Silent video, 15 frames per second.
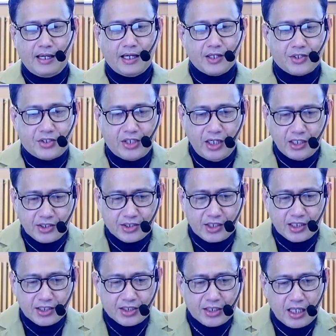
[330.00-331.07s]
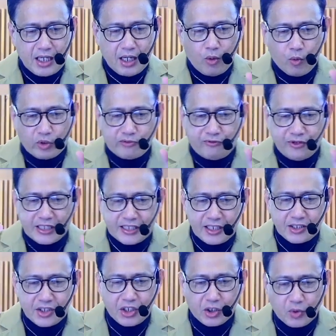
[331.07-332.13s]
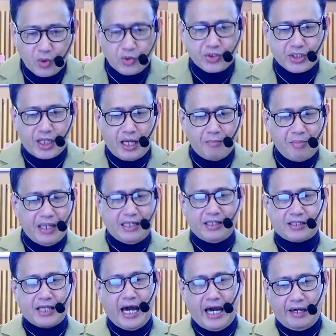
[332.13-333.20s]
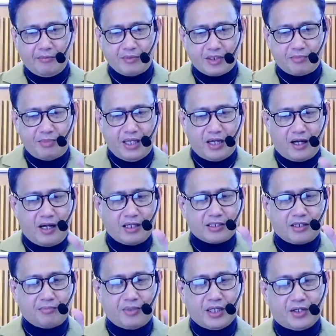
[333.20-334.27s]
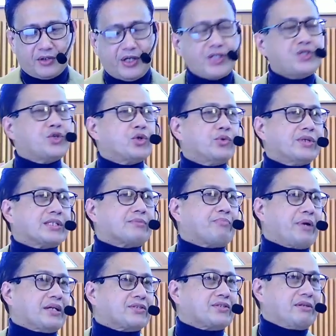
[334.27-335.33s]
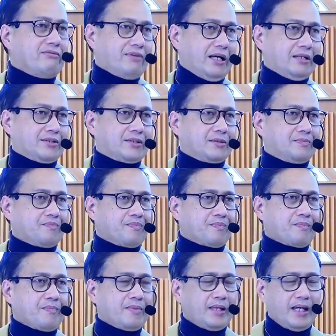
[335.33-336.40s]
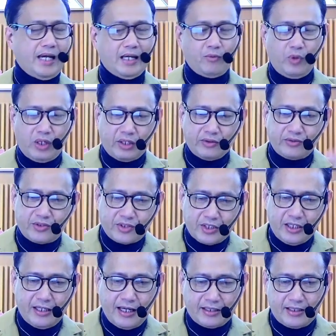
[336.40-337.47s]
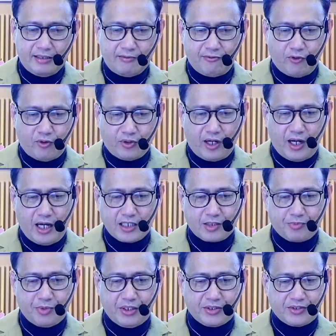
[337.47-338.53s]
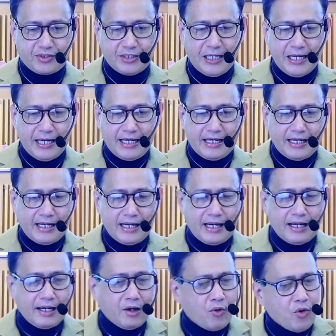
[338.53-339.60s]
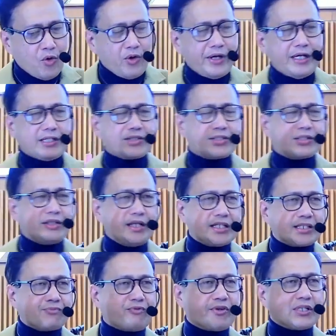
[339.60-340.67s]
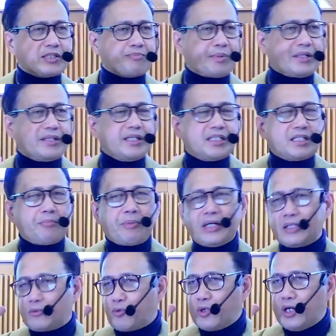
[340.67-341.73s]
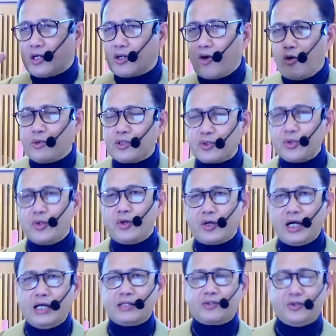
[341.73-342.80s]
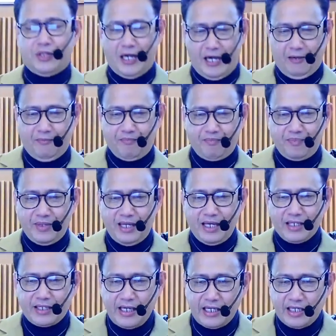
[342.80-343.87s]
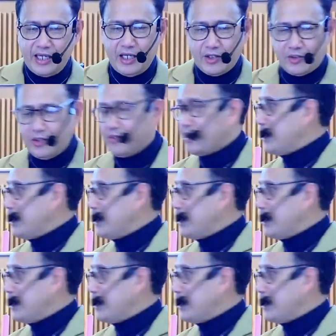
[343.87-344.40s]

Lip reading: Jesus would visit Jerusalem many times because of the great Jewish festivals. And we could see that in four Gospels. Who is this first participant we are going to look at today? King Herod.